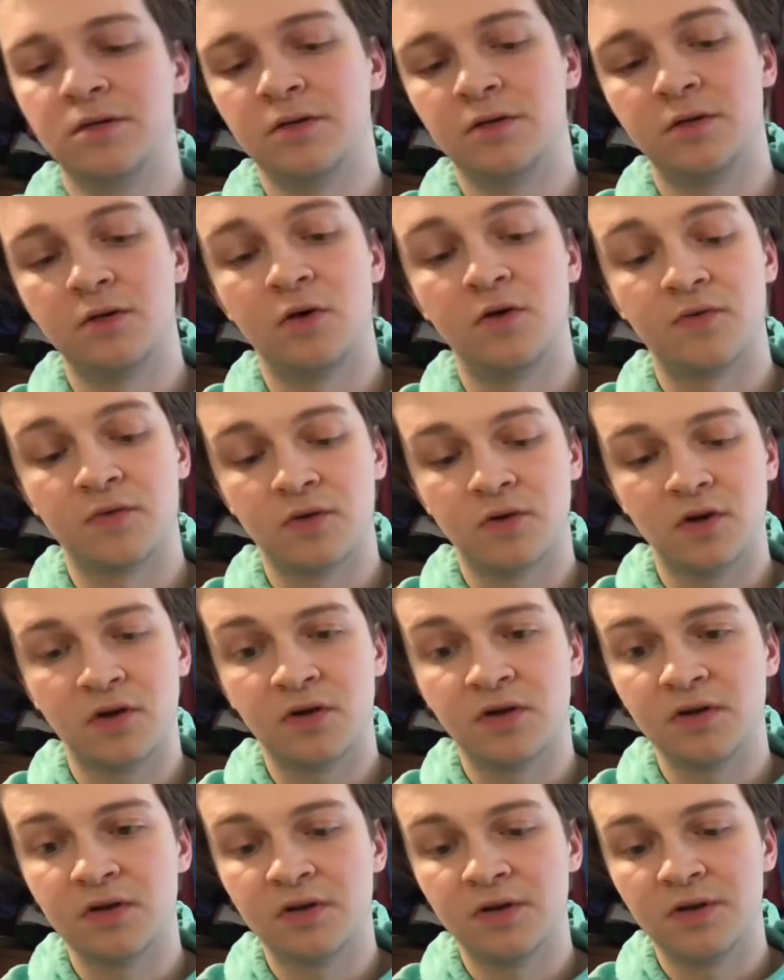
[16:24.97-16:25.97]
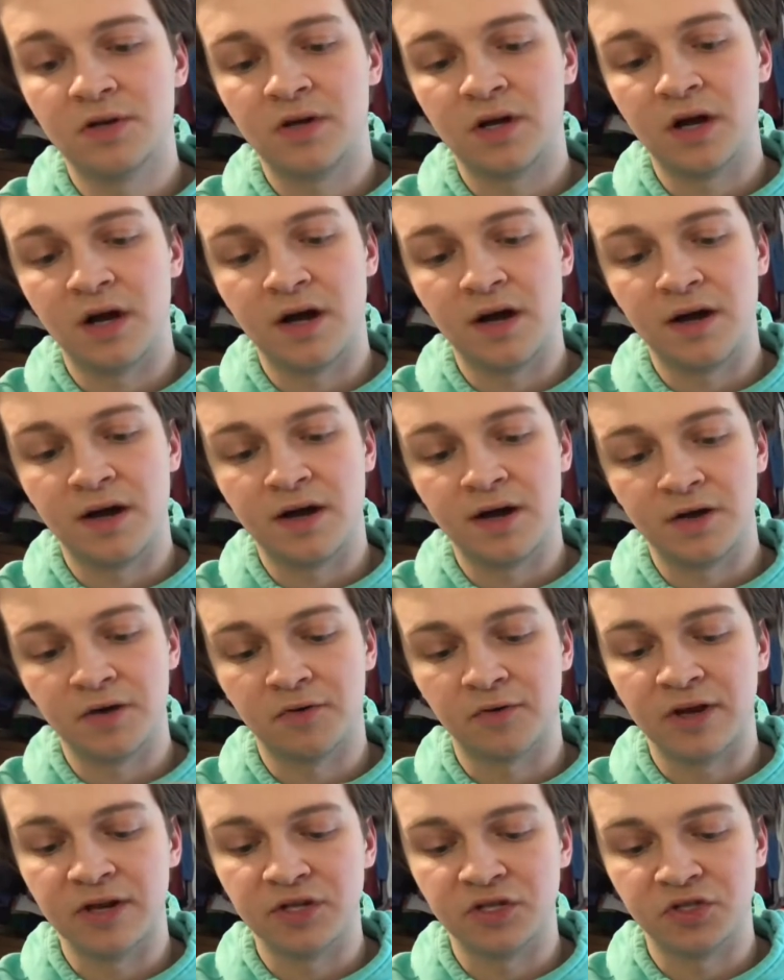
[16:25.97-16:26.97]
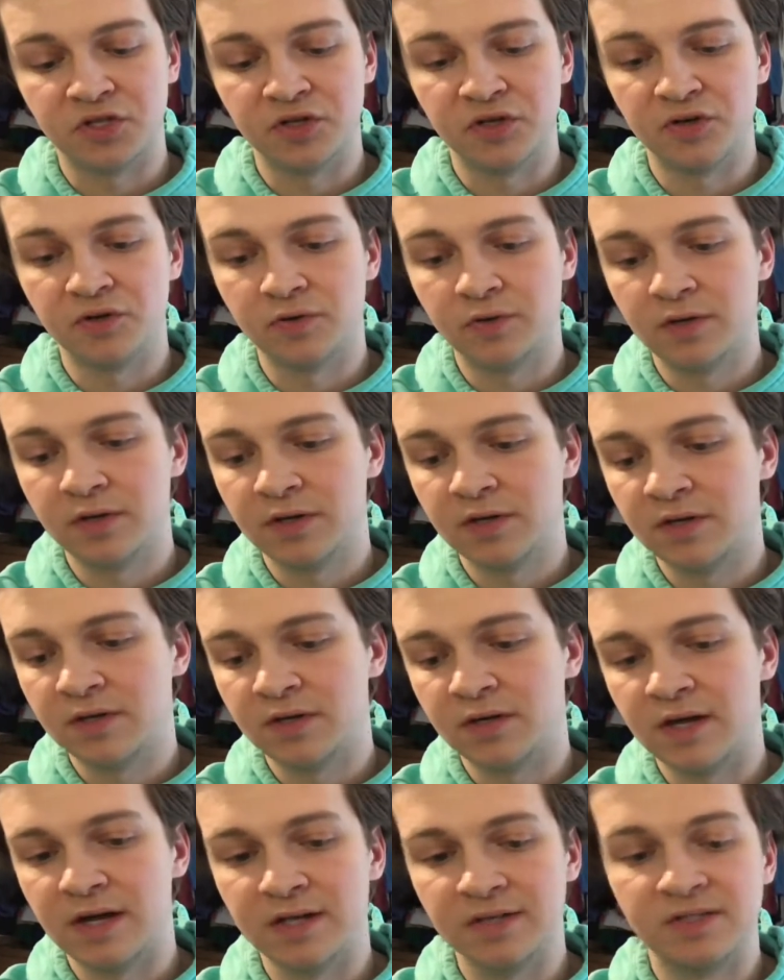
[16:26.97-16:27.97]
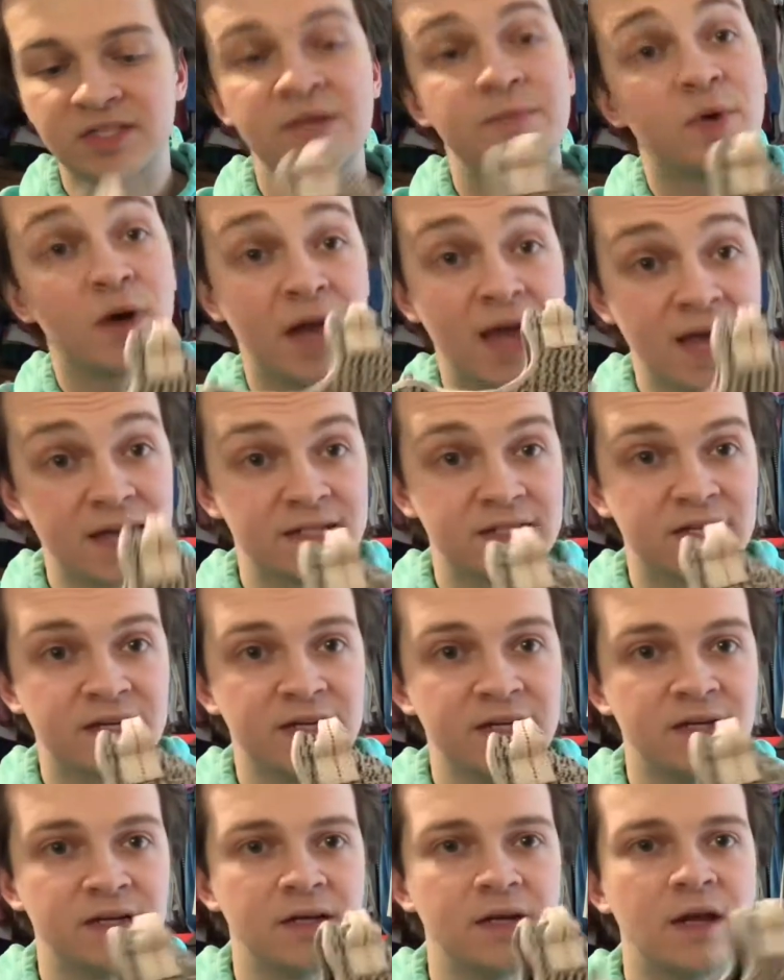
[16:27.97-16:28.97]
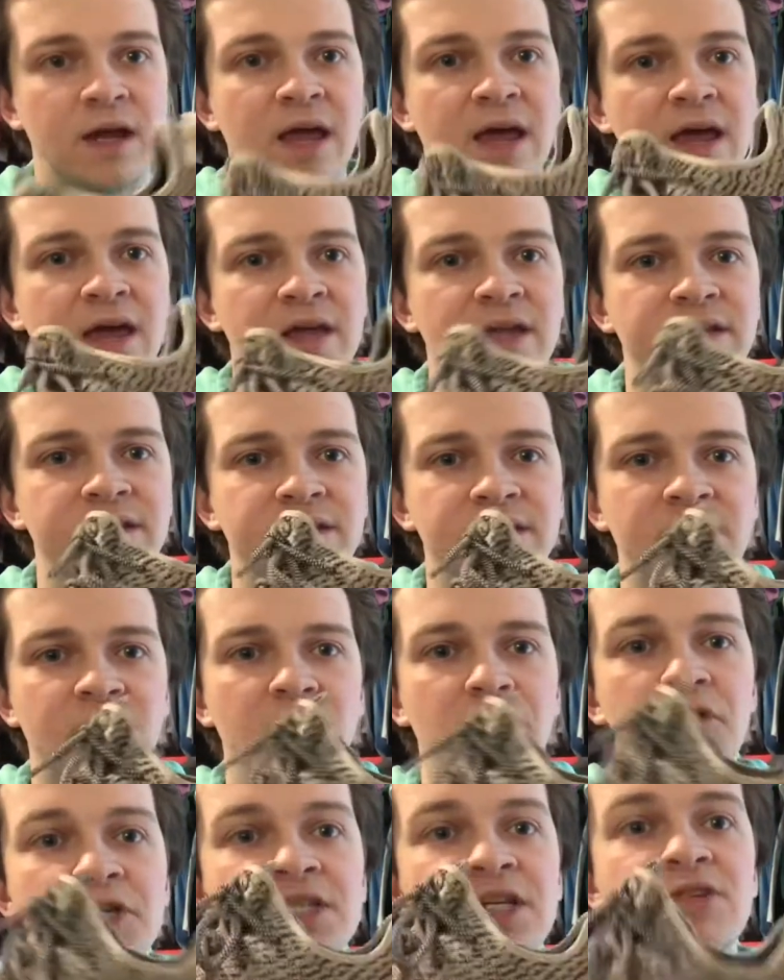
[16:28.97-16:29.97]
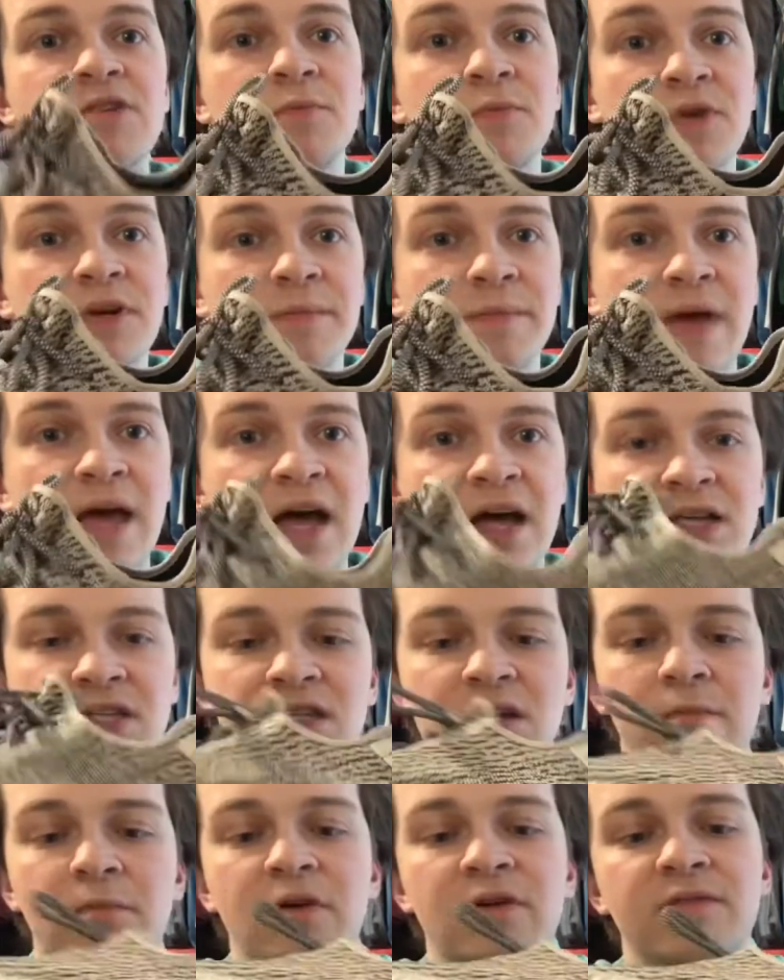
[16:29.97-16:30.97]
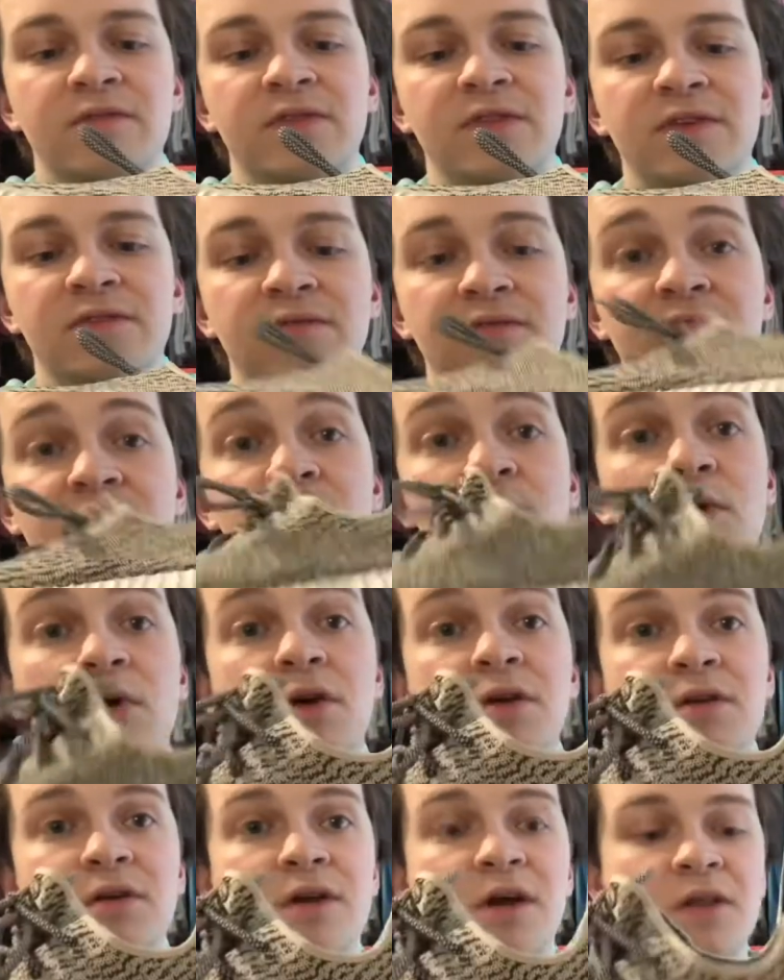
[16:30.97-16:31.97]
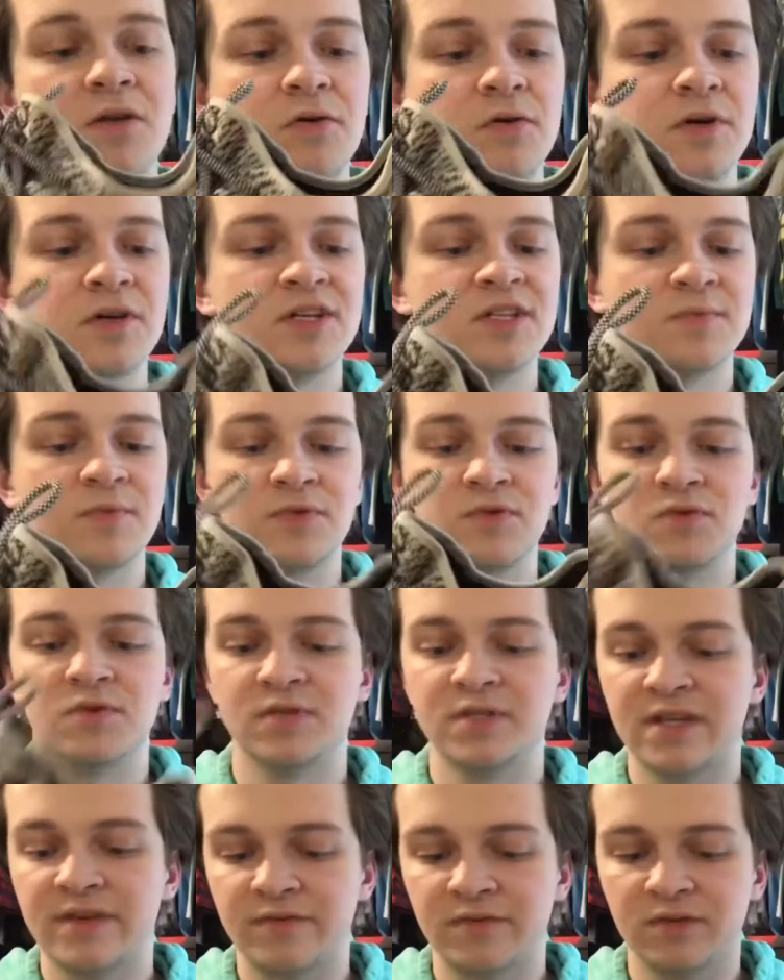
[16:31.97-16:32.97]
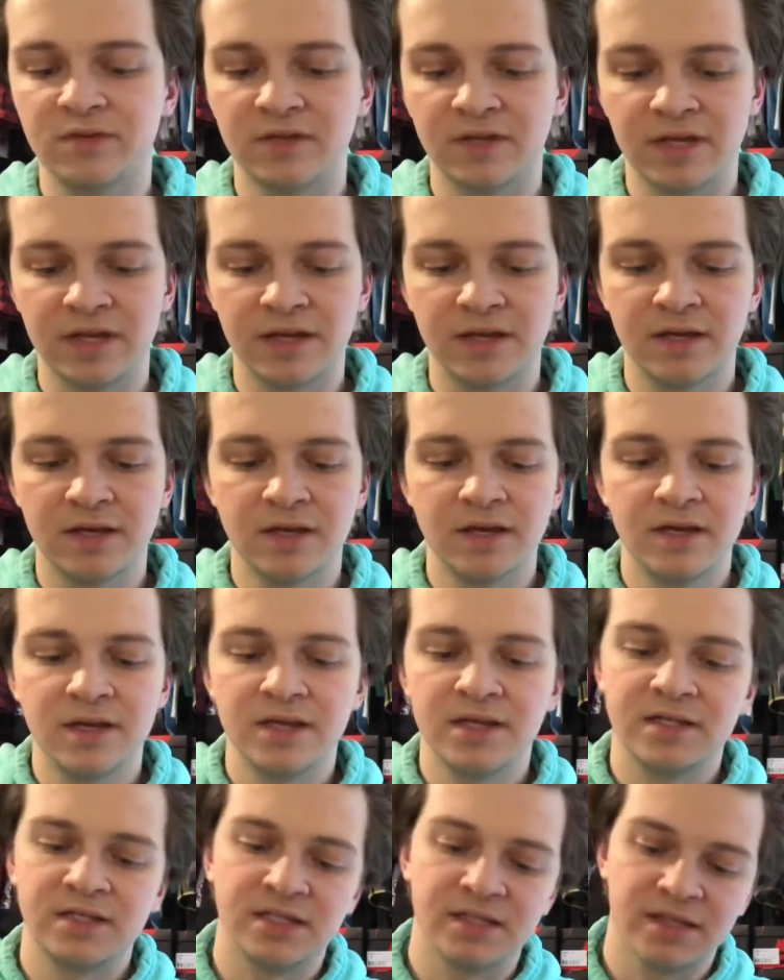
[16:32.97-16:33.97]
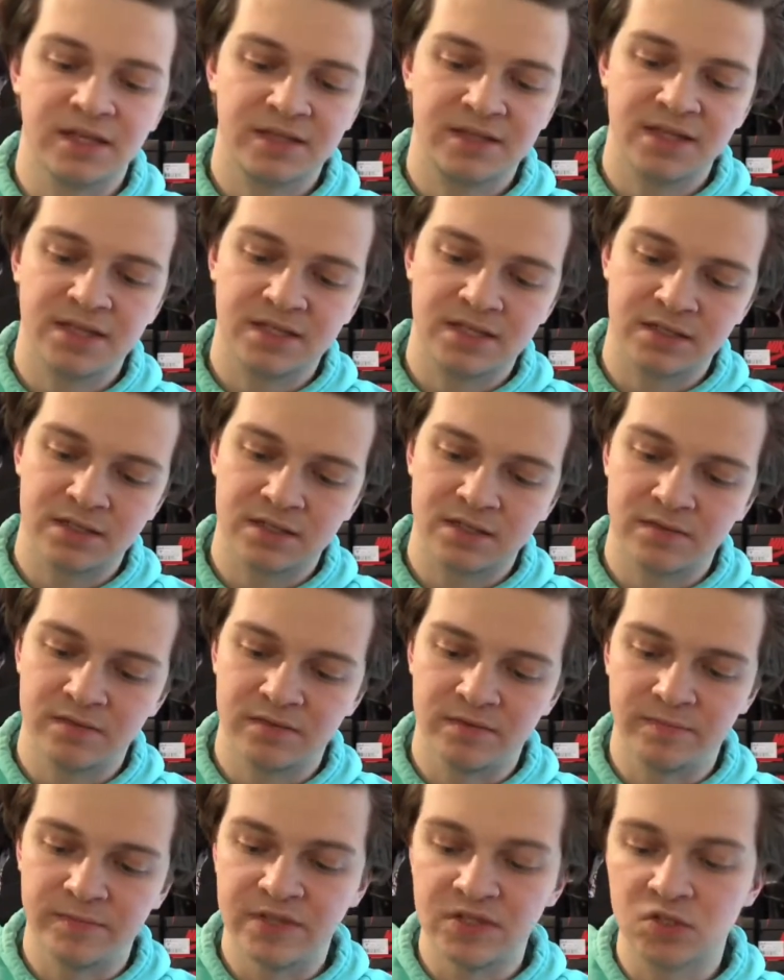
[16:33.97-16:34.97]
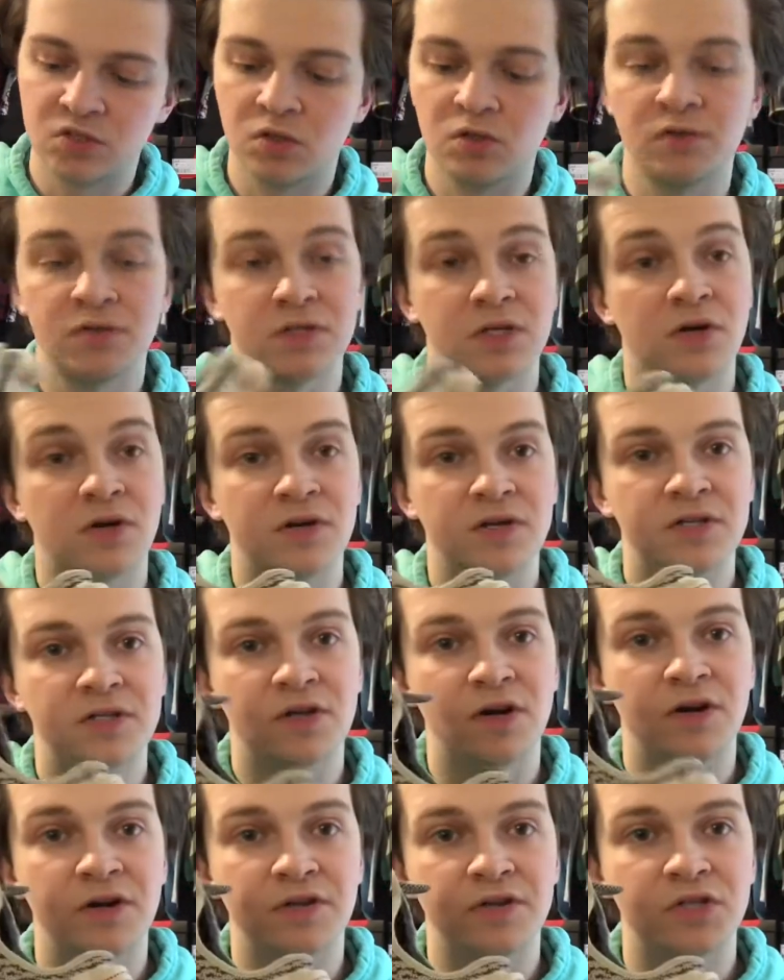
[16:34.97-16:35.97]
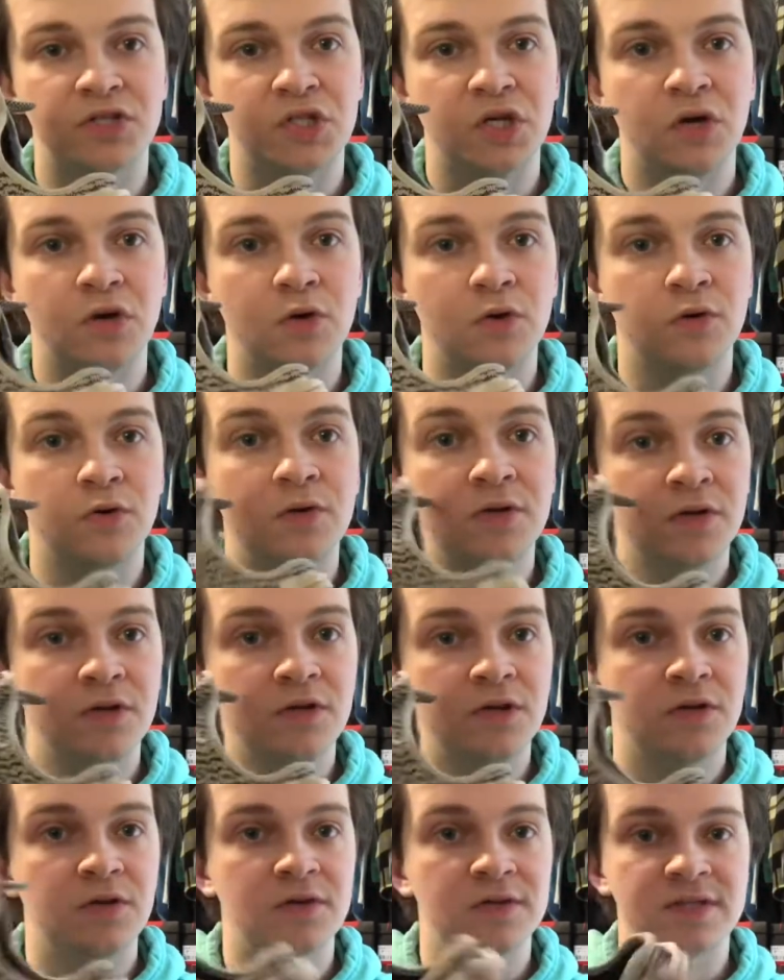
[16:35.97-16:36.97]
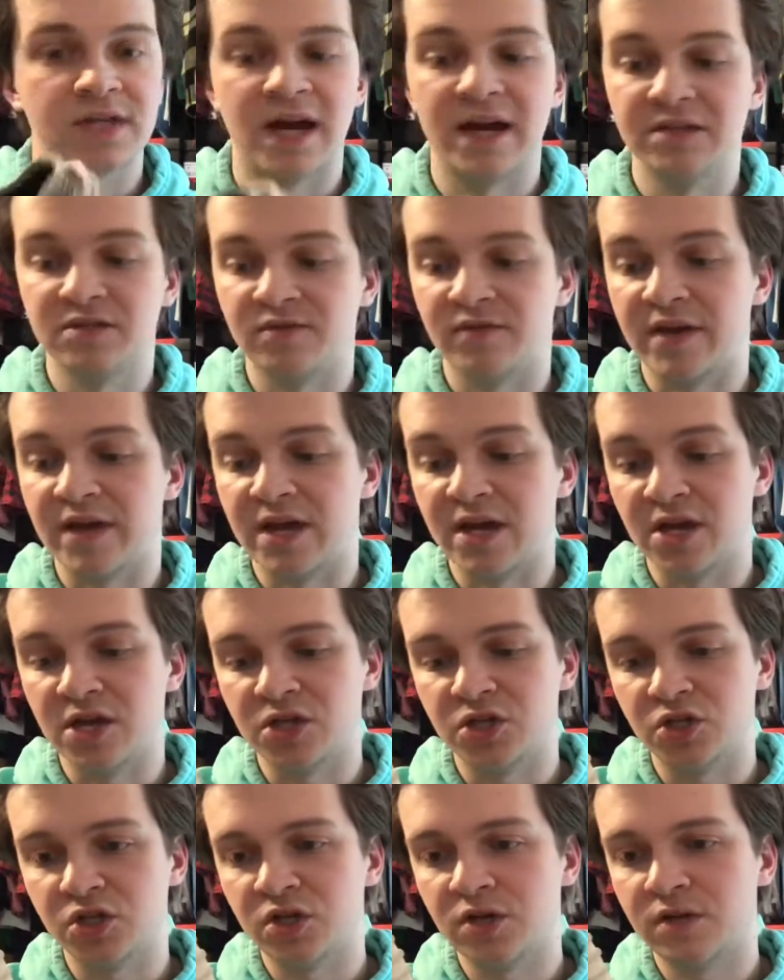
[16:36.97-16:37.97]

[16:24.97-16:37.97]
overall, a great shoe, zebra-esque, and I wish they would bring back some of the V1 colorways, but you can definitely see like this midsole is already starting to show, signs of age,